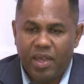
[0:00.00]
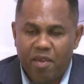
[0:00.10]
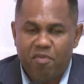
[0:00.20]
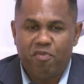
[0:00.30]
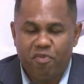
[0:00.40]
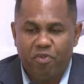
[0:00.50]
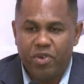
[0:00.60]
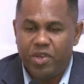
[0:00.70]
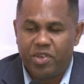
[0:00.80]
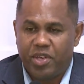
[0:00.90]

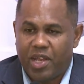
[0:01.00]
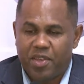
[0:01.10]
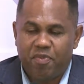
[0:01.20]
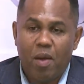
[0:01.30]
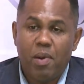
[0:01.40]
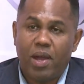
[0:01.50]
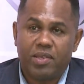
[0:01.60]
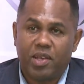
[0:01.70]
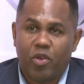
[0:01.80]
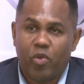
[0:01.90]
as far back as
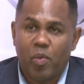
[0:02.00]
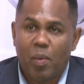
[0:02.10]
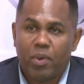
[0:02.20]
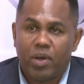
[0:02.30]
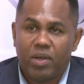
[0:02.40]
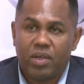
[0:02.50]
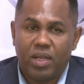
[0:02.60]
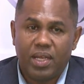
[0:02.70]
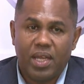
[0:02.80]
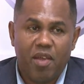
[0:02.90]
I can remember,
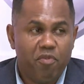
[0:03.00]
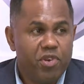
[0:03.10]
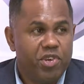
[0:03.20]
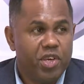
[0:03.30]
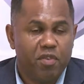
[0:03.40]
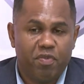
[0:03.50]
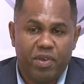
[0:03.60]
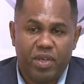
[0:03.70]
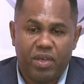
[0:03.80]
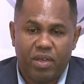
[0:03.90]
like every
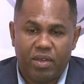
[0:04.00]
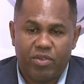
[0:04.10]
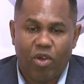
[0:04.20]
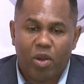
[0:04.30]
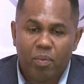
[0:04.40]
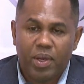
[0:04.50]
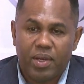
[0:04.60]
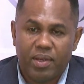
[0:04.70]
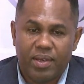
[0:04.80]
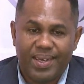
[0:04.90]
GFA tournament,
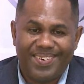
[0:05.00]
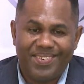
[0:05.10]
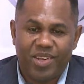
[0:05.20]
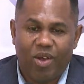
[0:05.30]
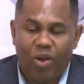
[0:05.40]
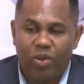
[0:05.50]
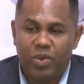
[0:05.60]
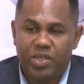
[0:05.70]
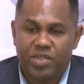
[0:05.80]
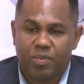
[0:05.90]
there is
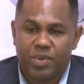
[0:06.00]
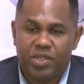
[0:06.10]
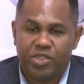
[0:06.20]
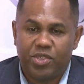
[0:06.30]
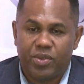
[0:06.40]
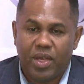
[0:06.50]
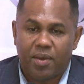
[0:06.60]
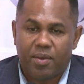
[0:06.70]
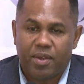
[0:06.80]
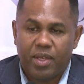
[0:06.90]
always some issue that
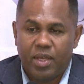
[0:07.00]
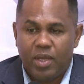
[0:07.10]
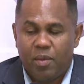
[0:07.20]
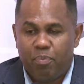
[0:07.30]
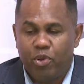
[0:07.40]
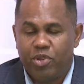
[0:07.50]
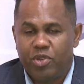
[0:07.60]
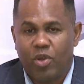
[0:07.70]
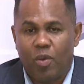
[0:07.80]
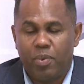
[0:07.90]
puts the
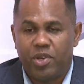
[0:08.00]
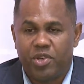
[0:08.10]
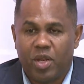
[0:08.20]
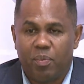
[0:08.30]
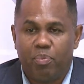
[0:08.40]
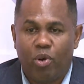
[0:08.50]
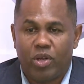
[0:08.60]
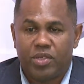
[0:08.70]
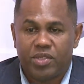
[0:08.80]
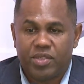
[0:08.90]
competition at
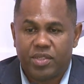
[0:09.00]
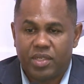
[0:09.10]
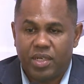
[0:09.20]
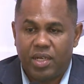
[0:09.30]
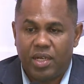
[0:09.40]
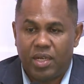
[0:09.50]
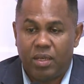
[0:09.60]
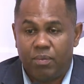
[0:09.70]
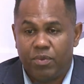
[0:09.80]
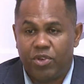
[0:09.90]
pause
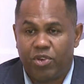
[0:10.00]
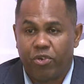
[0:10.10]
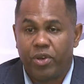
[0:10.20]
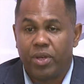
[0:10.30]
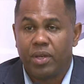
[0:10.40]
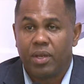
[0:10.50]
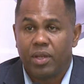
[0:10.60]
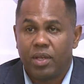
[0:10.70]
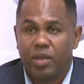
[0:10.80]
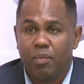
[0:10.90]
during
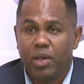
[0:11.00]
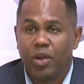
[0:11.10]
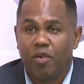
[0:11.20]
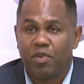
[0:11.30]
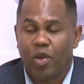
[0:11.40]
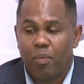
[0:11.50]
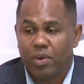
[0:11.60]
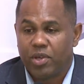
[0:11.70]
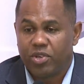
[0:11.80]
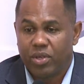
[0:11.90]
the middle of the
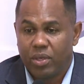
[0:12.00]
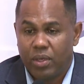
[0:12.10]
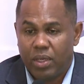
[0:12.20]
competition.